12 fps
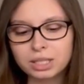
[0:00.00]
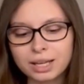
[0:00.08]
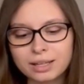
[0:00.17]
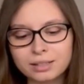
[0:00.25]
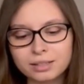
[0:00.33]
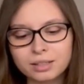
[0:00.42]

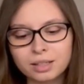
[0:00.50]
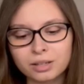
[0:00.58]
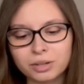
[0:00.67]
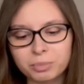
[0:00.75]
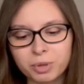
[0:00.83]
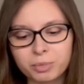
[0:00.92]
and a
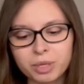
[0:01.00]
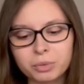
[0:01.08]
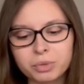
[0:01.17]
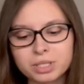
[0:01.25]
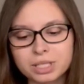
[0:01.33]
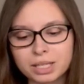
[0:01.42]
republic
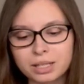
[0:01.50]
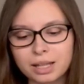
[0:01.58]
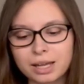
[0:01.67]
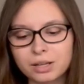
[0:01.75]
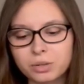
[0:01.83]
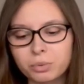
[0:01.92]
was
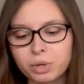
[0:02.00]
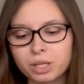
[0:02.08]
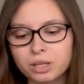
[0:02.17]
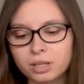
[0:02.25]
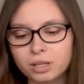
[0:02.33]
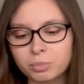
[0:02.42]
declared
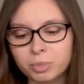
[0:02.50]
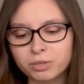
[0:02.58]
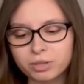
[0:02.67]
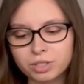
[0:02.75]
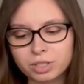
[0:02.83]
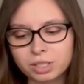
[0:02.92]
with a
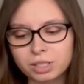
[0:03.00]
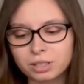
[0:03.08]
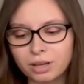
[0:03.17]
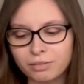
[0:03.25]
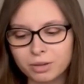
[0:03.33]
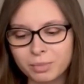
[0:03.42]
provisional
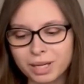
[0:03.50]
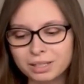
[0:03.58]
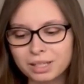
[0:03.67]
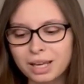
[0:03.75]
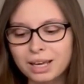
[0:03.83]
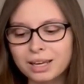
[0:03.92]
government
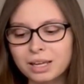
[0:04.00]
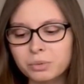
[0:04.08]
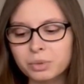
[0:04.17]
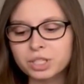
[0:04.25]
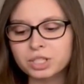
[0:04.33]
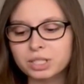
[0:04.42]
in
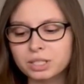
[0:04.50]
which